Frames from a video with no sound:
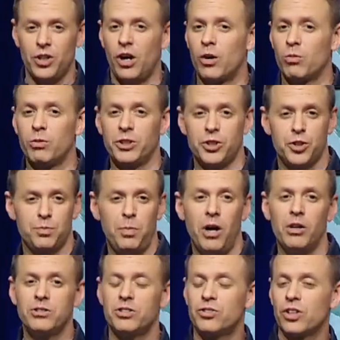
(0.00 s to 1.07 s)
our
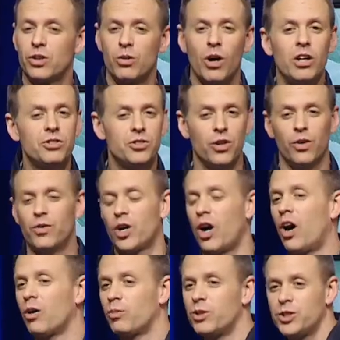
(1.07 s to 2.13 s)
response to crossover,
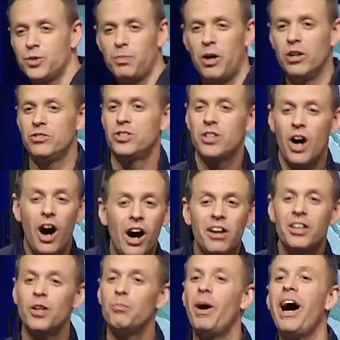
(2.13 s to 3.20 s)
our response to
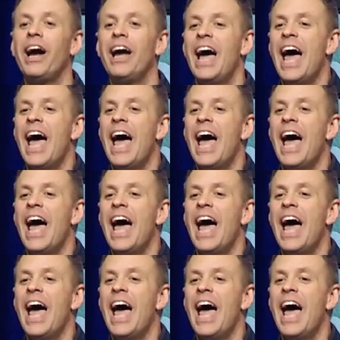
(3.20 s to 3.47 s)
occupy,